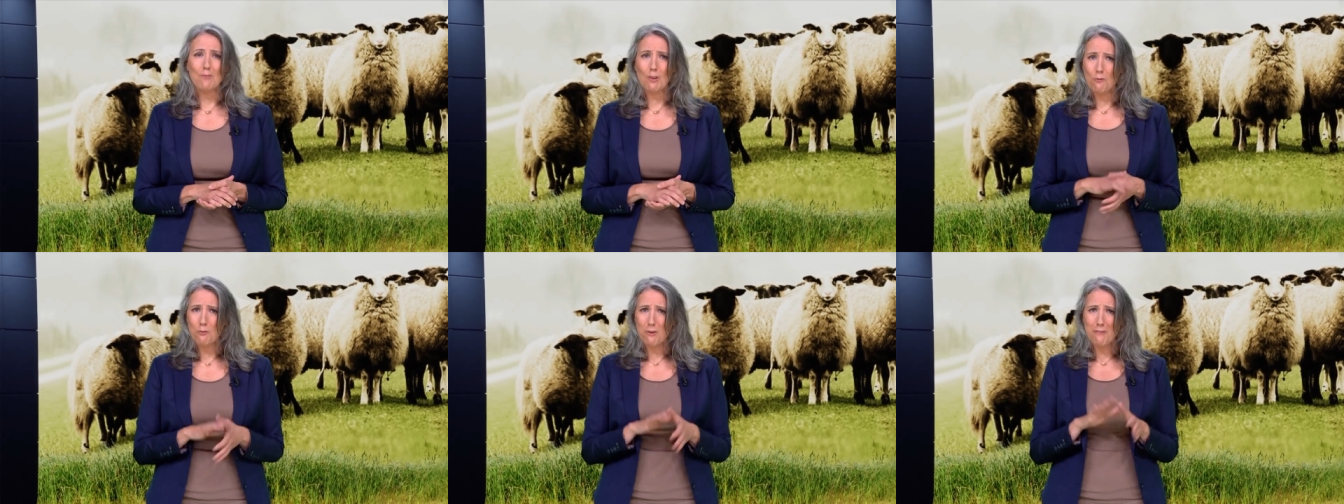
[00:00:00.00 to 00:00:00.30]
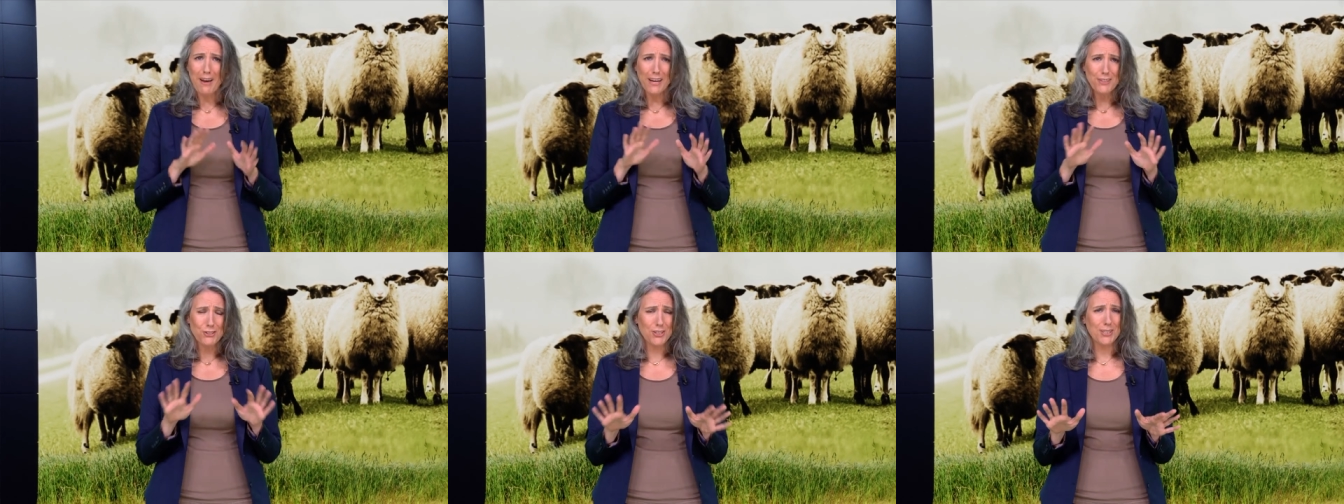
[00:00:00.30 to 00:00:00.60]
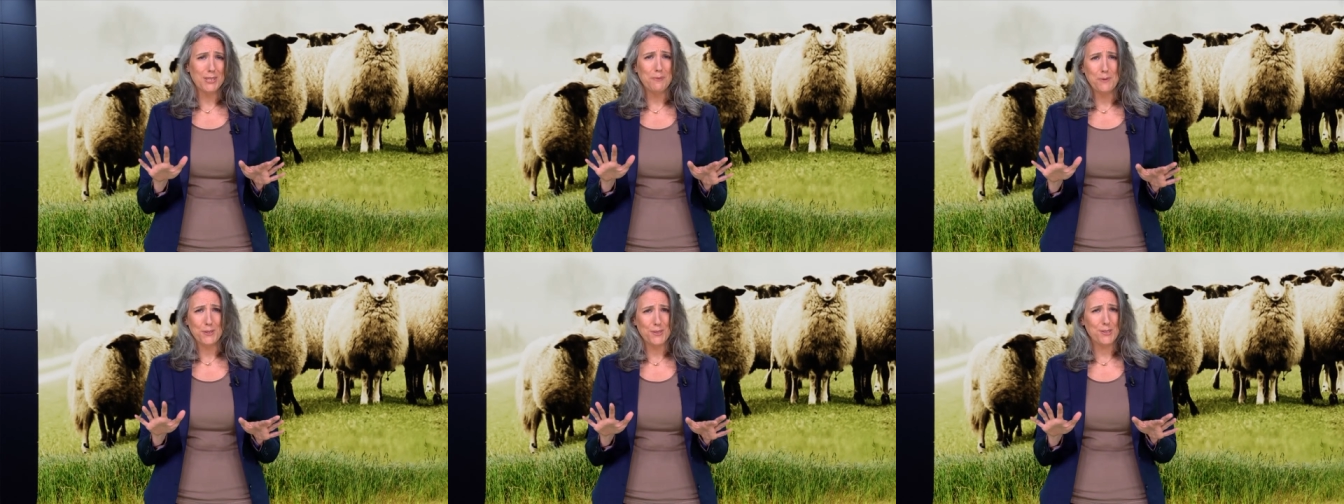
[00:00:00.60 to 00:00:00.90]
We've
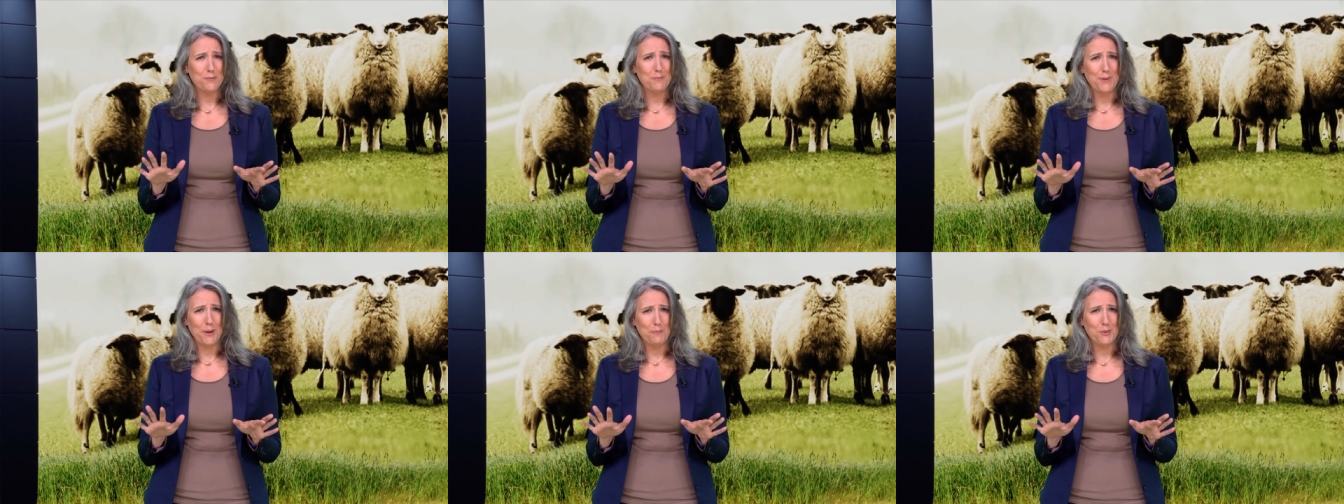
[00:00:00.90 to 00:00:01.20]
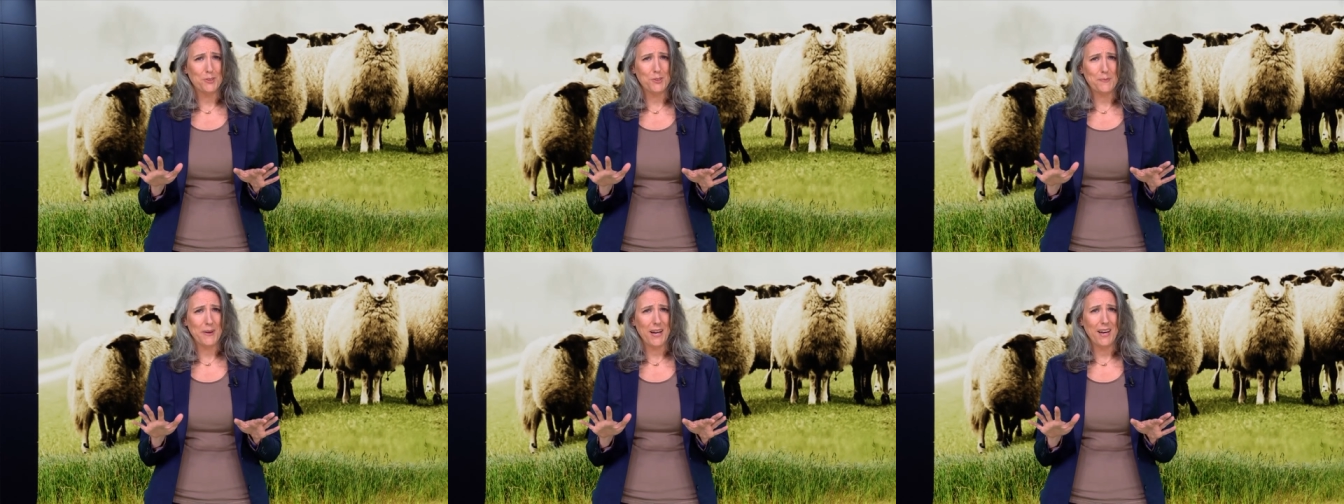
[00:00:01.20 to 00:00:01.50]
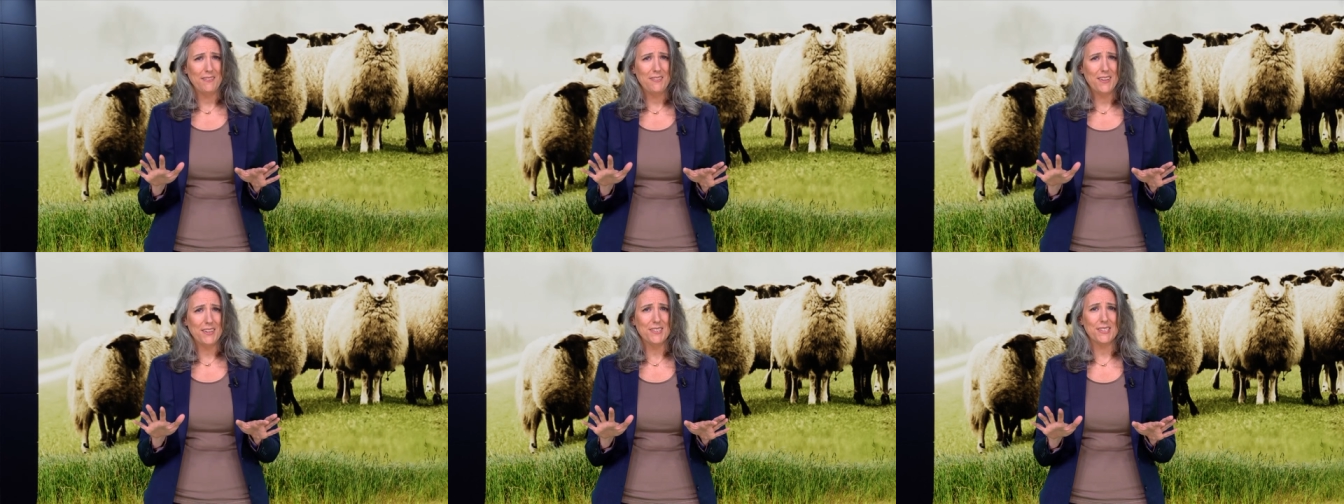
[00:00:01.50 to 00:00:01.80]
actually put some numbers
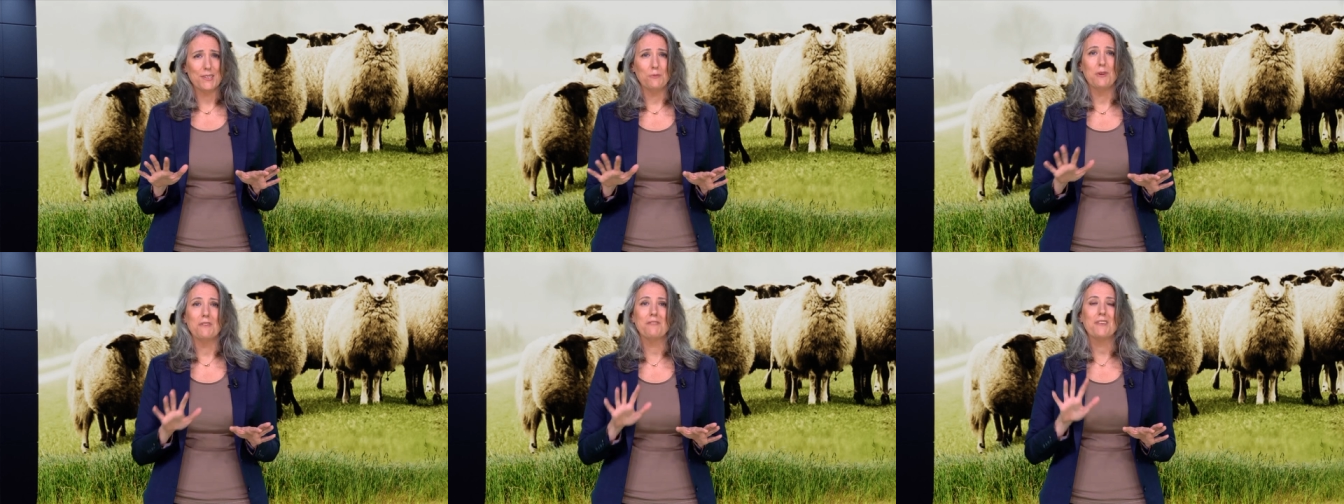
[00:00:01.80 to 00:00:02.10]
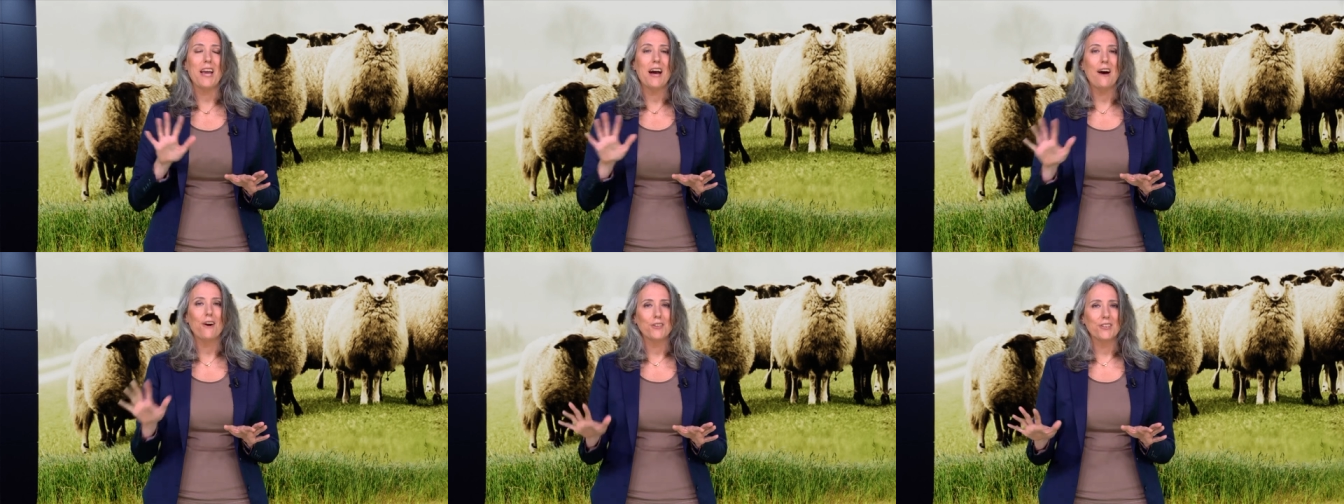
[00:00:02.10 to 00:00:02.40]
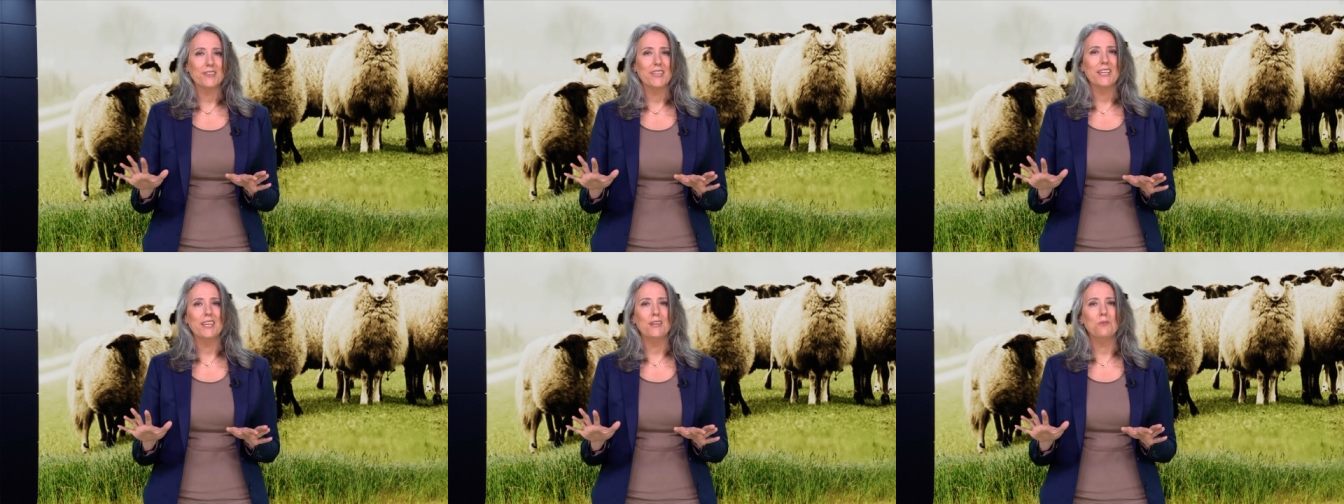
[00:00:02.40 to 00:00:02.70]
behind this and we've
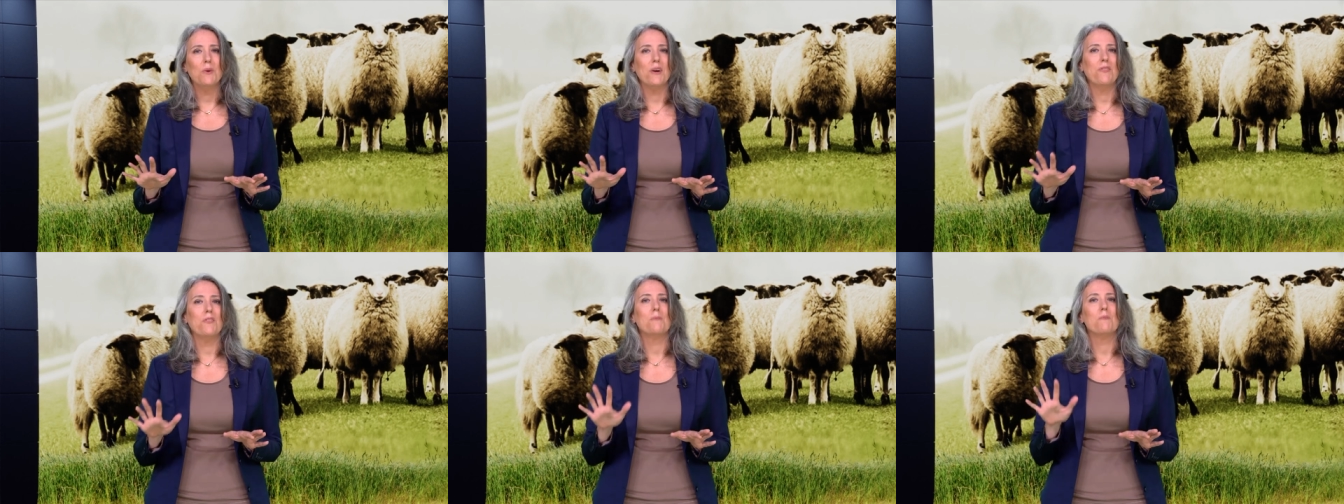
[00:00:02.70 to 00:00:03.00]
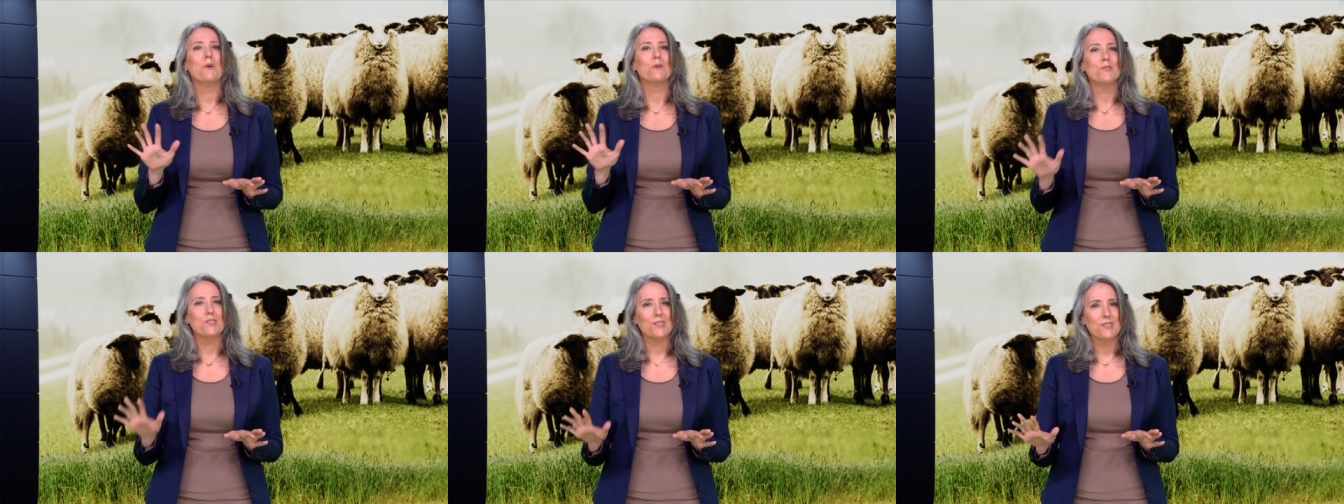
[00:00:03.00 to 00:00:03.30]
calculated what the most